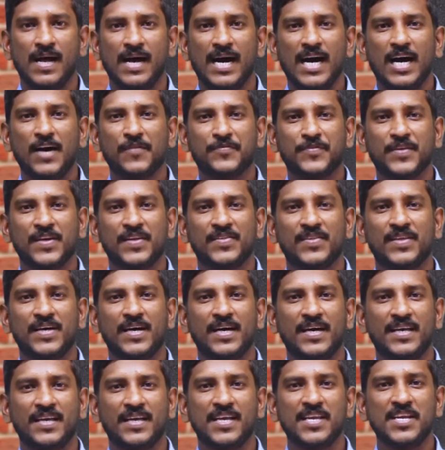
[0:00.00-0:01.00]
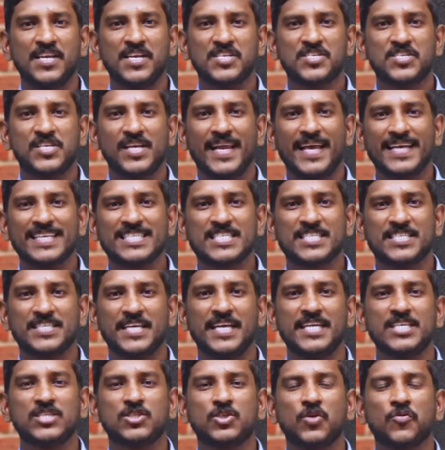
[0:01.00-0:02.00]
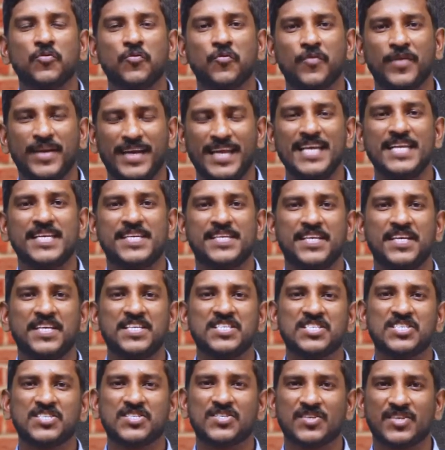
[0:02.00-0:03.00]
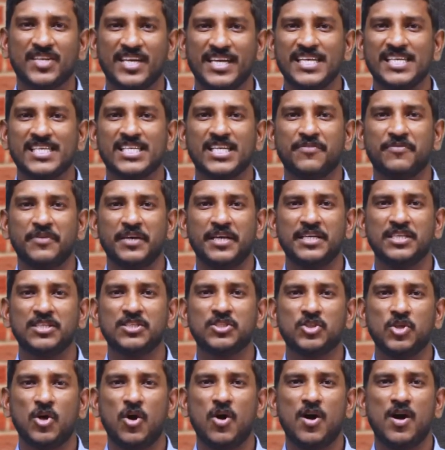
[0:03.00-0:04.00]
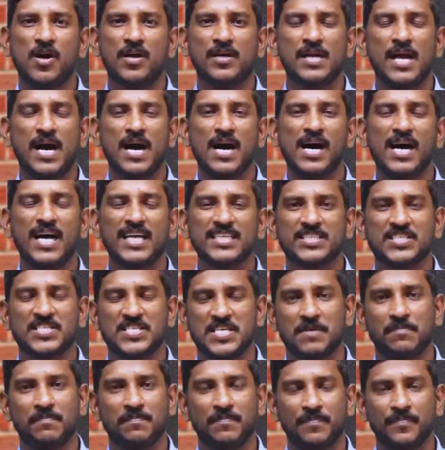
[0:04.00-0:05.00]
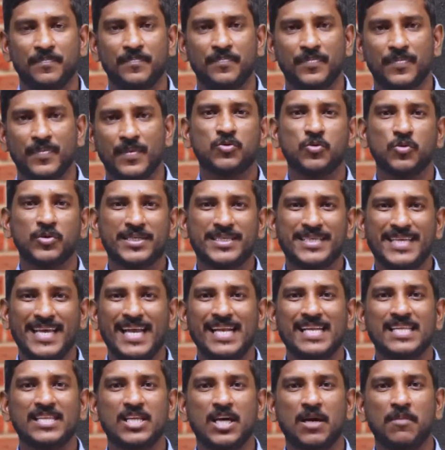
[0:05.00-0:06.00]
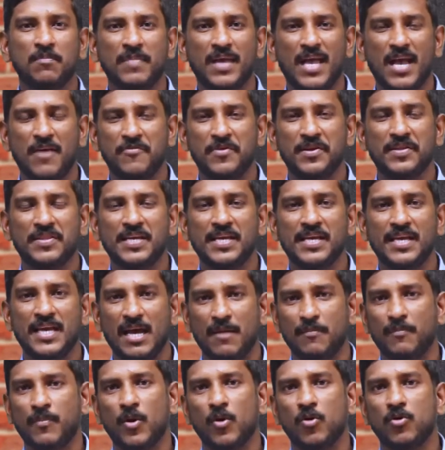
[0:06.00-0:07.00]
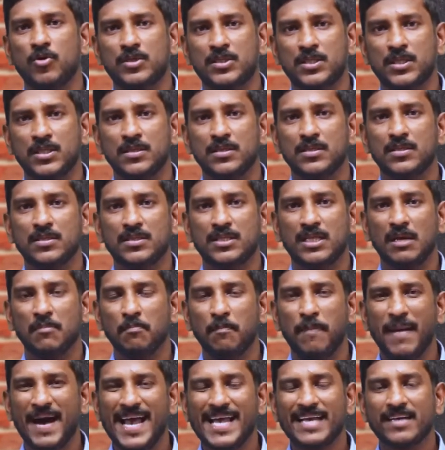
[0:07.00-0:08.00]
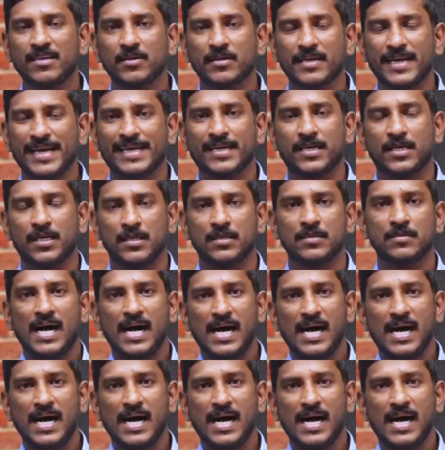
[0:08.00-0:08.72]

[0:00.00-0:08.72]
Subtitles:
After the initial exchange of greetings, straight away John asks him to tell them everything about the bank wreck.